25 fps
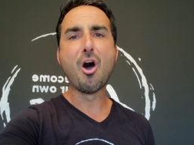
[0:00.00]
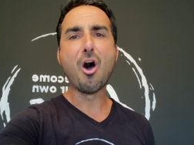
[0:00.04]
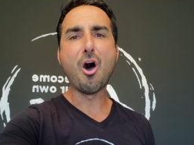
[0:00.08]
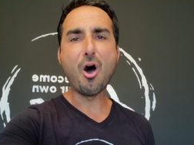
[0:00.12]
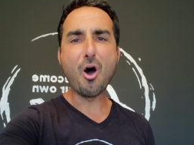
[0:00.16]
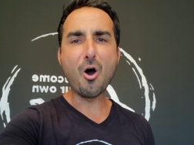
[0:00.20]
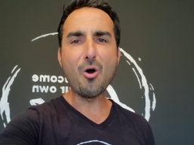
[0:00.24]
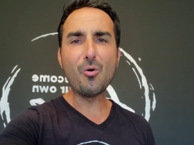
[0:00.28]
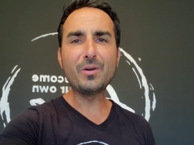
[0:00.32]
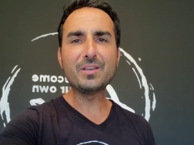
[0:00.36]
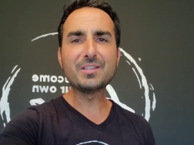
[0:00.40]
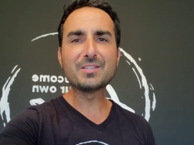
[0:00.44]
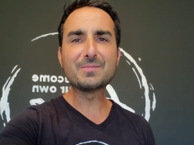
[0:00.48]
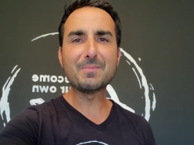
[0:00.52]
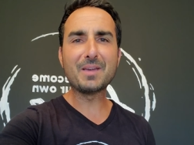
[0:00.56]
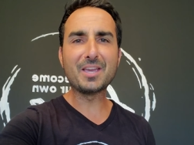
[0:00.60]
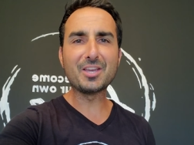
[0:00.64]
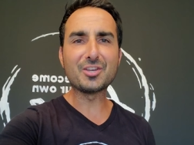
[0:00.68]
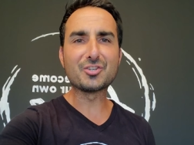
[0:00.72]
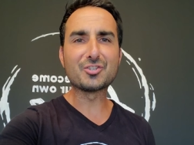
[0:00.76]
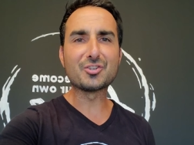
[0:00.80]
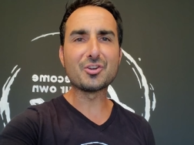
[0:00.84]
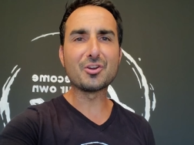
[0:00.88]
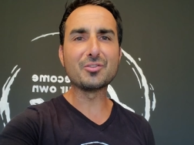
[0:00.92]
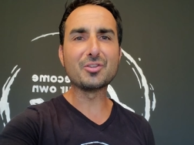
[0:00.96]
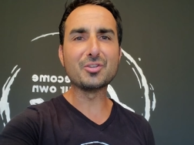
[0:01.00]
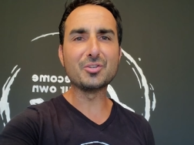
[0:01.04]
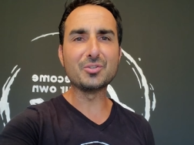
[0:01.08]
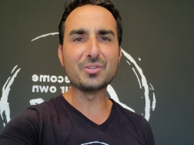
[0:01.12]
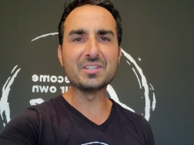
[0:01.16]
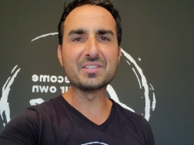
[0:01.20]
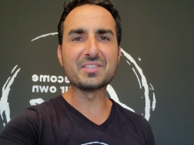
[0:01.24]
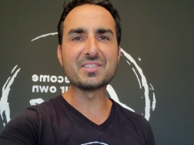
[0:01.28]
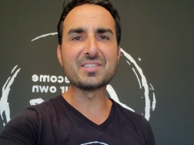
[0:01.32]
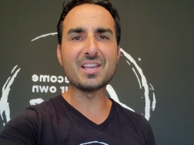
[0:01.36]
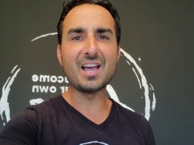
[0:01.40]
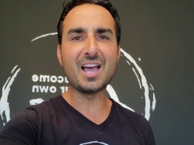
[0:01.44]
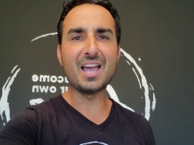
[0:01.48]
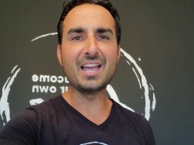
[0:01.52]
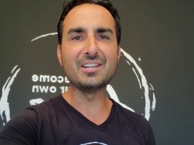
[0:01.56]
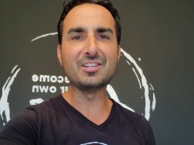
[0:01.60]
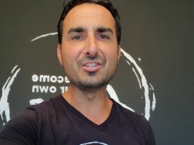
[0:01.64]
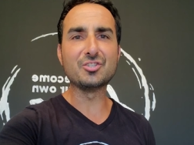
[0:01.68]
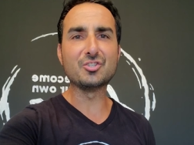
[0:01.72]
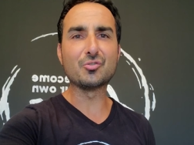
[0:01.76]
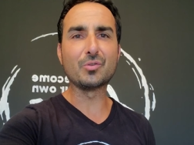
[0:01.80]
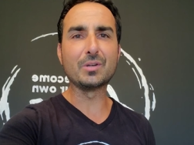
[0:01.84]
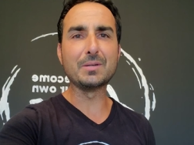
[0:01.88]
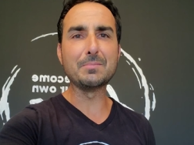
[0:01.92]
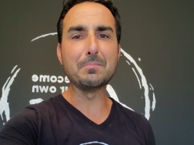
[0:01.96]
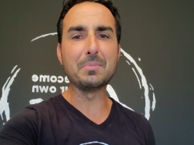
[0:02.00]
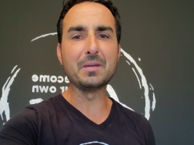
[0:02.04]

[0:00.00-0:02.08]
always make sure that you decide to dream